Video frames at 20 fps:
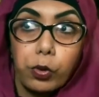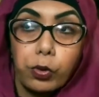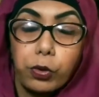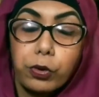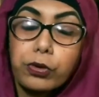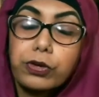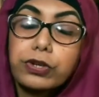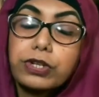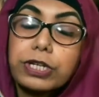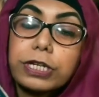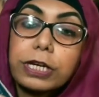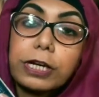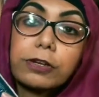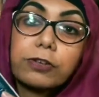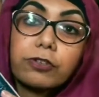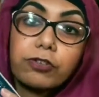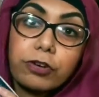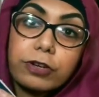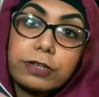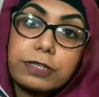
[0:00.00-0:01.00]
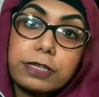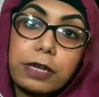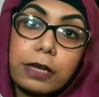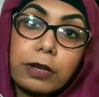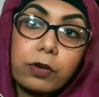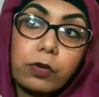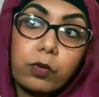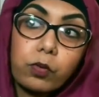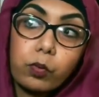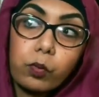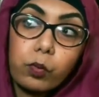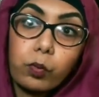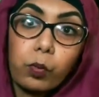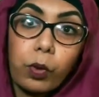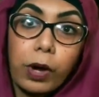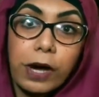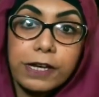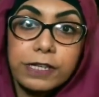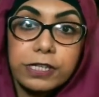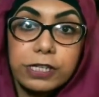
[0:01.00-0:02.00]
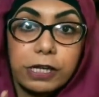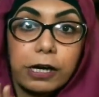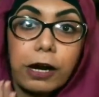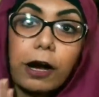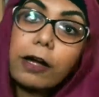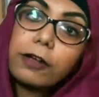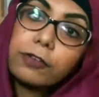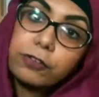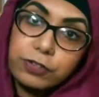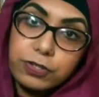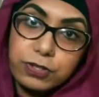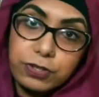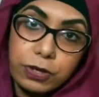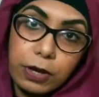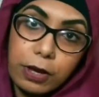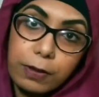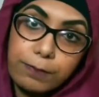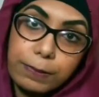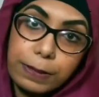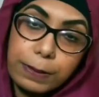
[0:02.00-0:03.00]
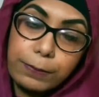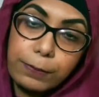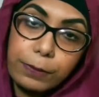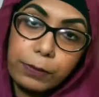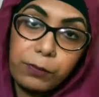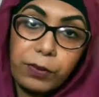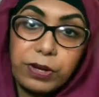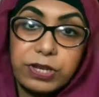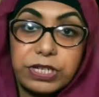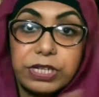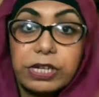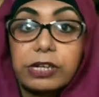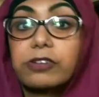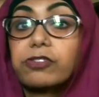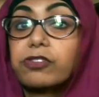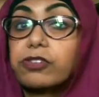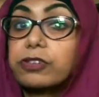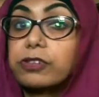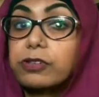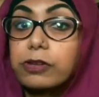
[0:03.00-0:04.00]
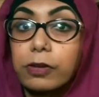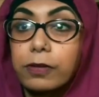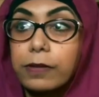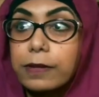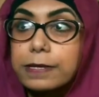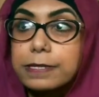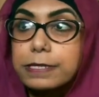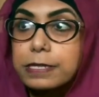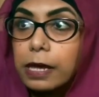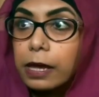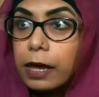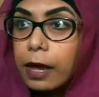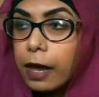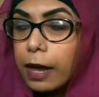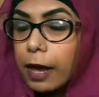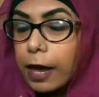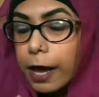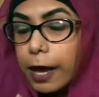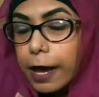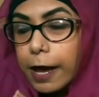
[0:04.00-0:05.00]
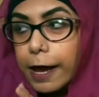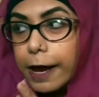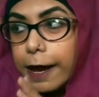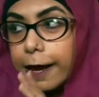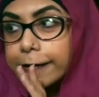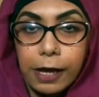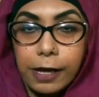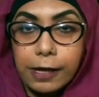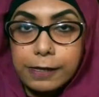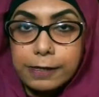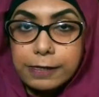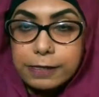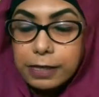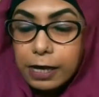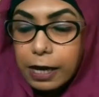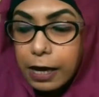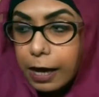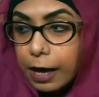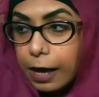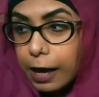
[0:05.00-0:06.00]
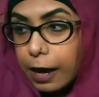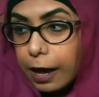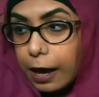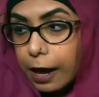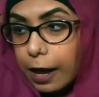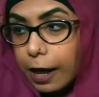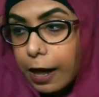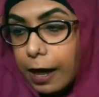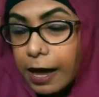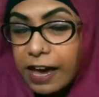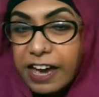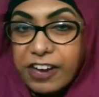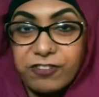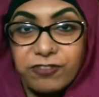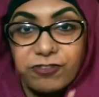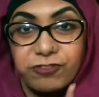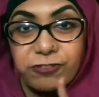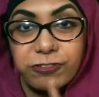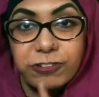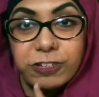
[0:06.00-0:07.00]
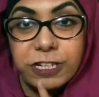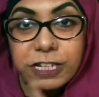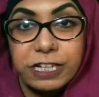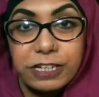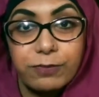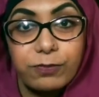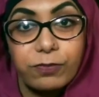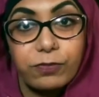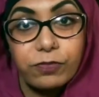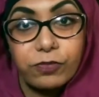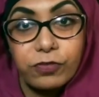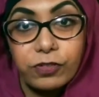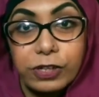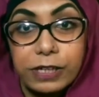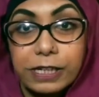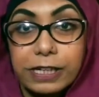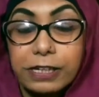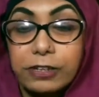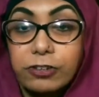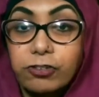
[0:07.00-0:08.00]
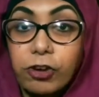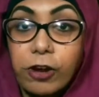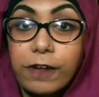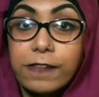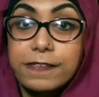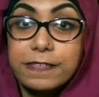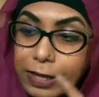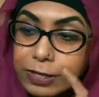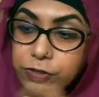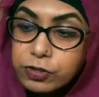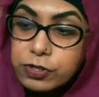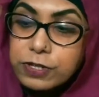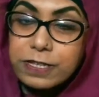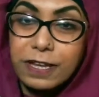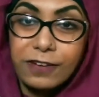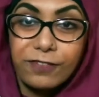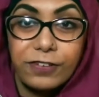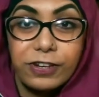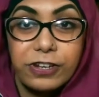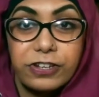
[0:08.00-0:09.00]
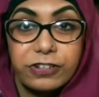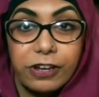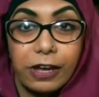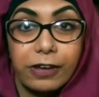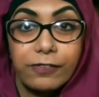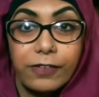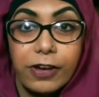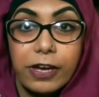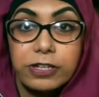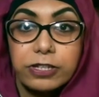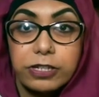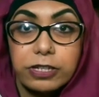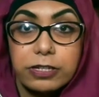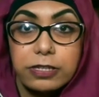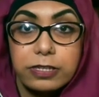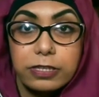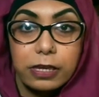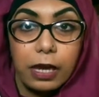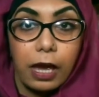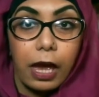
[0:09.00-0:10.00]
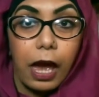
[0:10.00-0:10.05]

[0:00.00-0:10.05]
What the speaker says: who she can trust and why she can't trust certain people and why she can trust others. And I have really, really enjoyed this. As soon as I finished Divergent,